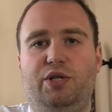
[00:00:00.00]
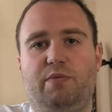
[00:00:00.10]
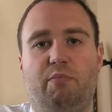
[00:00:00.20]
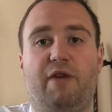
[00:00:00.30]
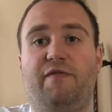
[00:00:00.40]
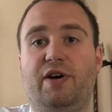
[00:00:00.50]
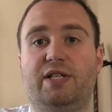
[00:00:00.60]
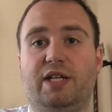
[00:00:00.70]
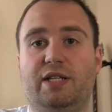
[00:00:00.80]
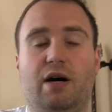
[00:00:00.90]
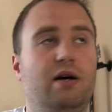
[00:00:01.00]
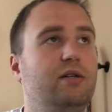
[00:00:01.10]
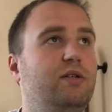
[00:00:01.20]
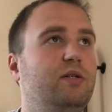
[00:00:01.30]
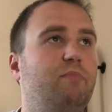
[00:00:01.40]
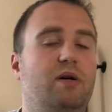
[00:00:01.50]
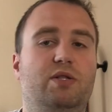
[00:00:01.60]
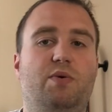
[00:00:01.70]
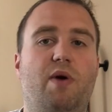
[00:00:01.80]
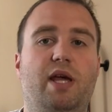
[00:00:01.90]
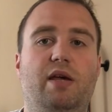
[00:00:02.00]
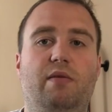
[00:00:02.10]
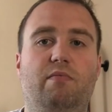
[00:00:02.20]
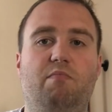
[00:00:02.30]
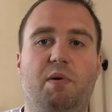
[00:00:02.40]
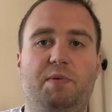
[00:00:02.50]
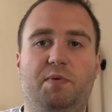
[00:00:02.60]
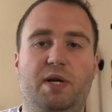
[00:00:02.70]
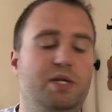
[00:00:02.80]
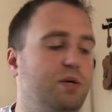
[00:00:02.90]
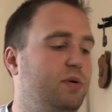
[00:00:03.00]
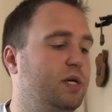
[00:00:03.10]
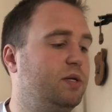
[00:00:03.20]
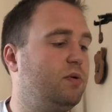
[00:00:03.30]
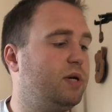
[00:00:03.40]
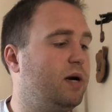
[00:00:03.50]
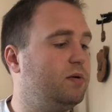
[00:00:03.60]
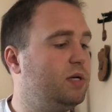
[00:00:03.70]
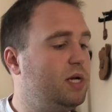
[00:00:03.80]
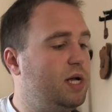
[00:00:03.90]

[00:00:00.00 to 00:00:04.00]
my first guitar, so it's about 20, maybe 22 years old now.